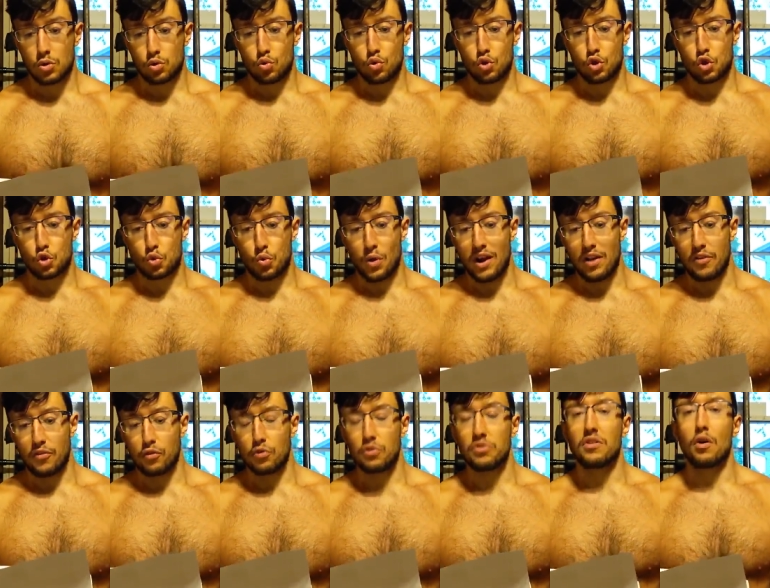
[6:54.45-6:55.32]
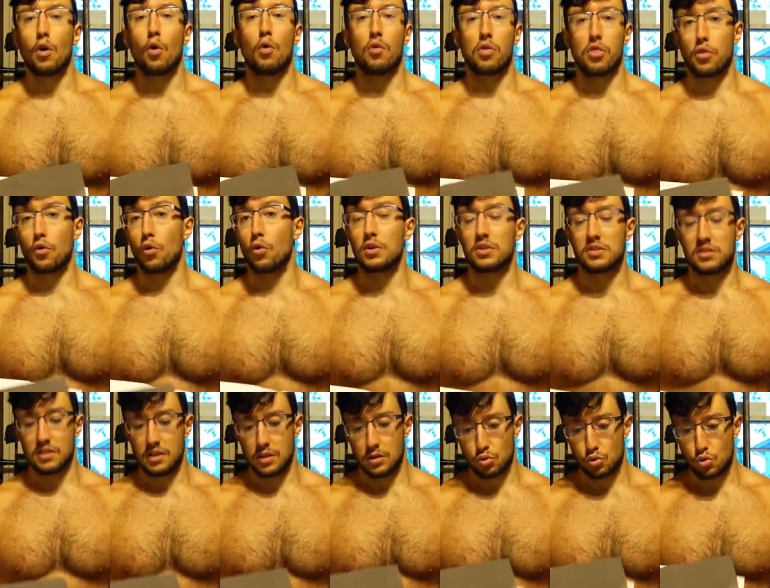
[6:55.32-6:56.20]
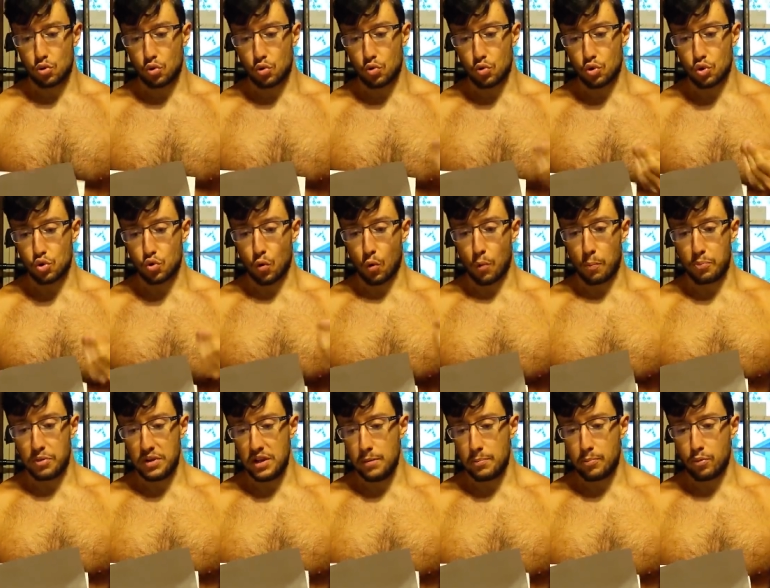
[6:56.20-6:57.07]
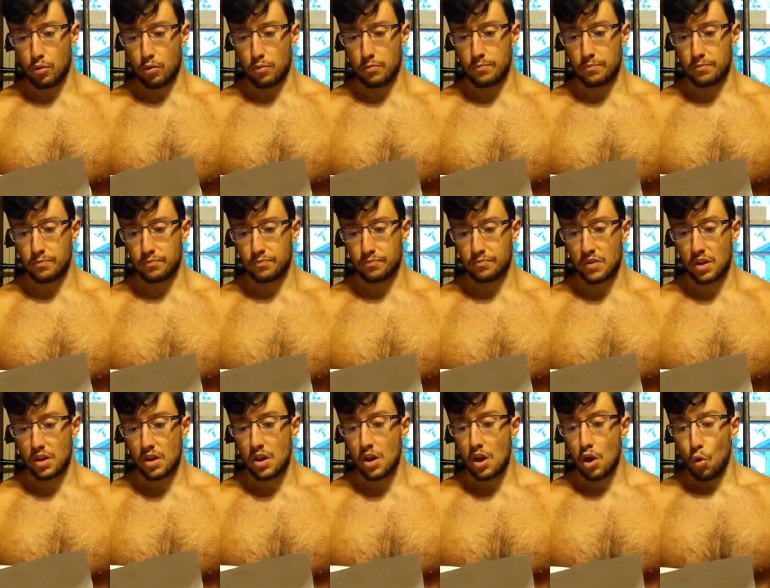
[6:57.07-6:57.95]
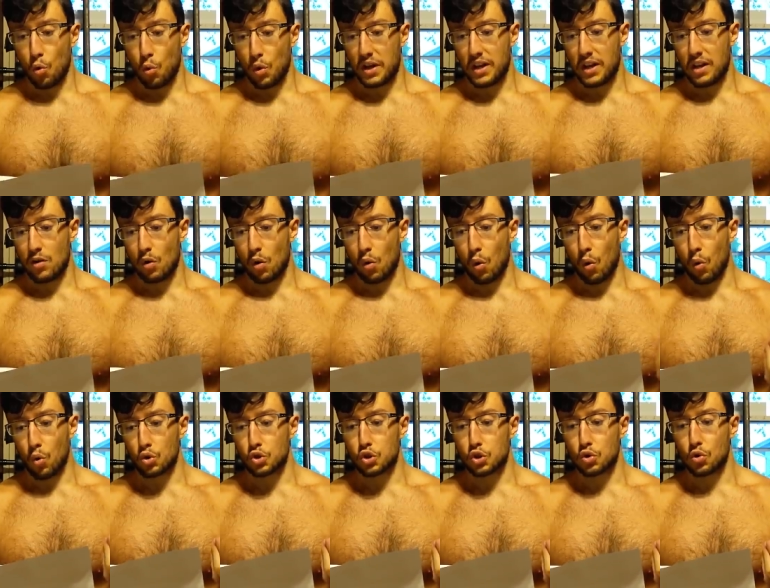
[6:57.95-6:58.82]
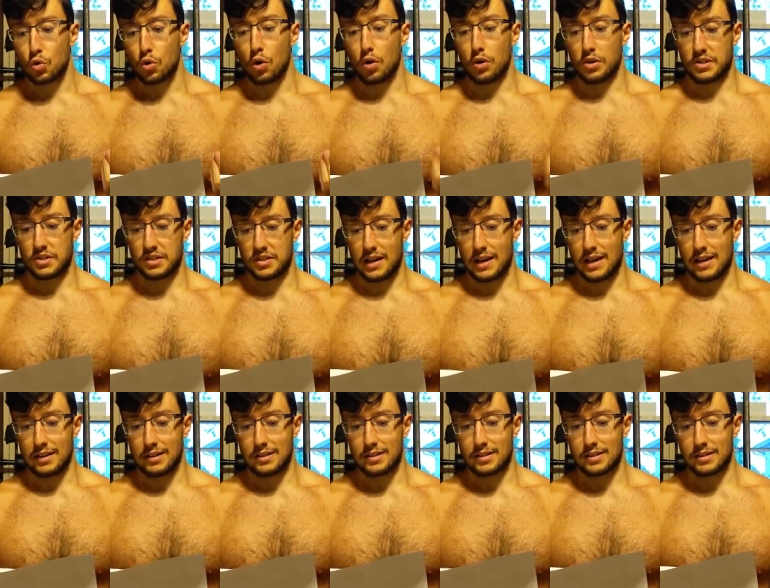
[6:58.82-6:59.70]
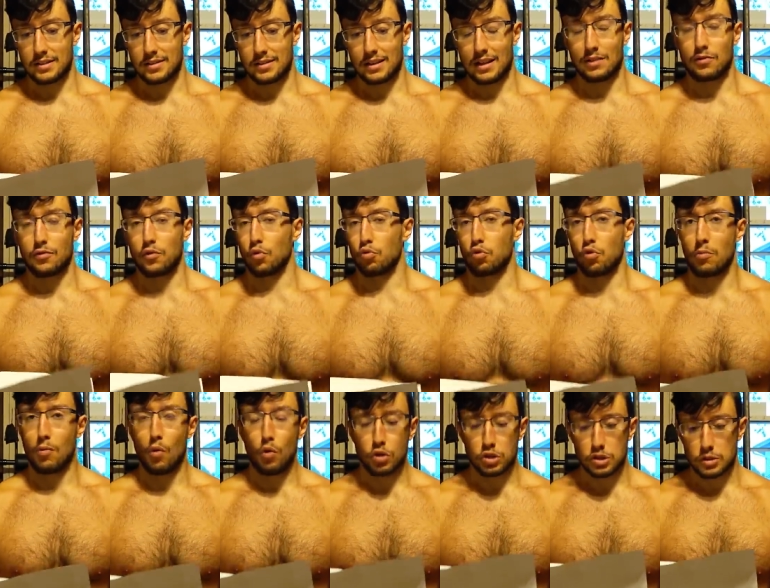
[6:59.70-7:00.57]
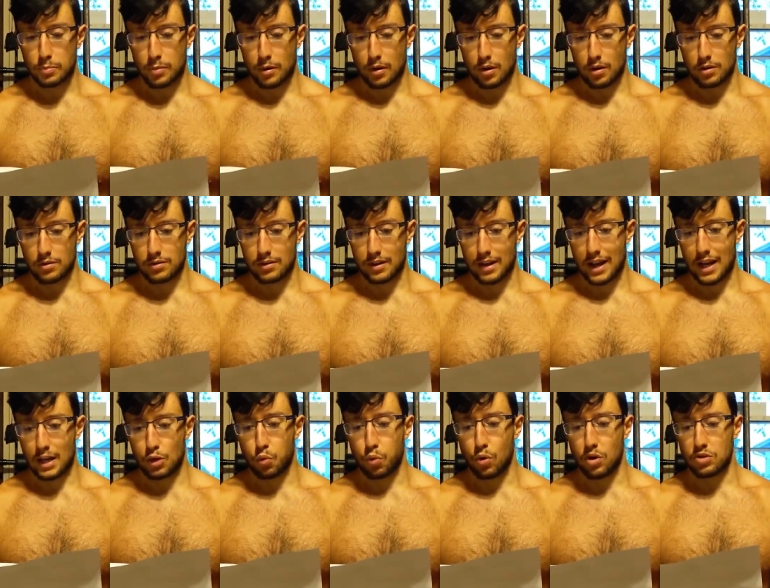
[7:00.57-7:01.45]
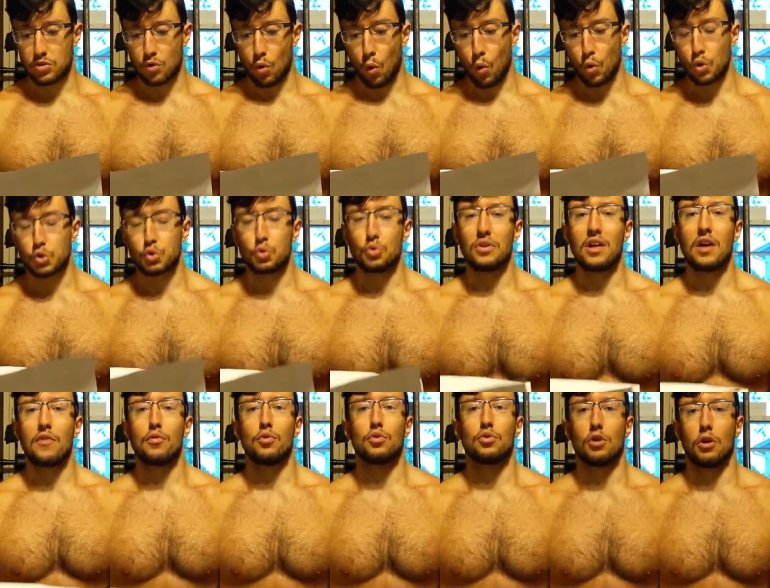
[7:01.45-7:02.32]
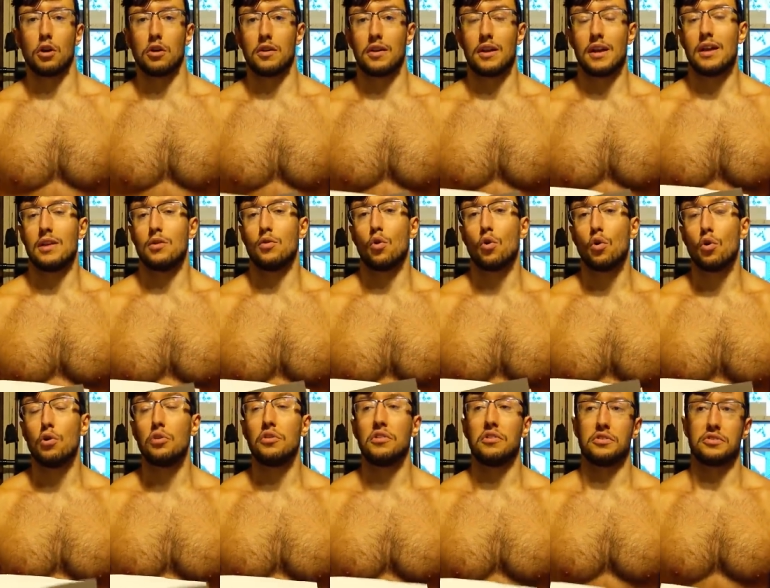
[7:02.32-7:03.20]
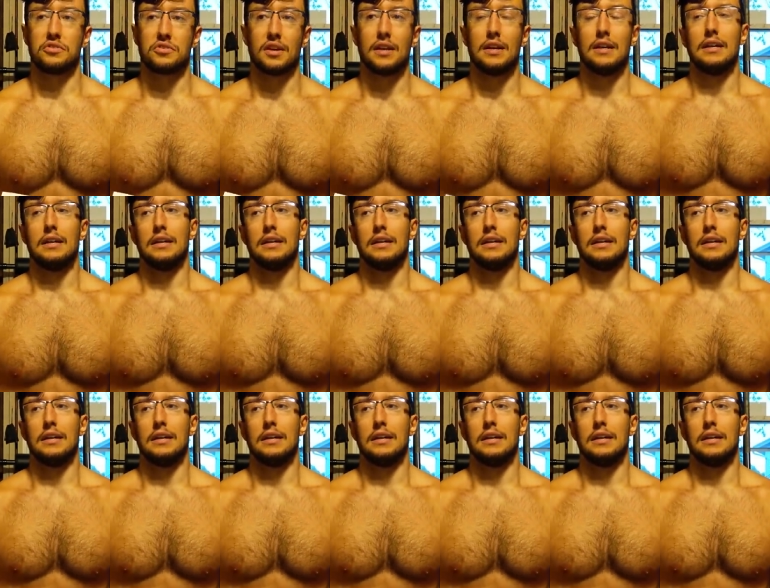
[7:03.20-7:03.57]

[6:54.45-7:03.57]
to strengthen their authority and to control people, we can also assess that for the most part, it was also never done in earnest.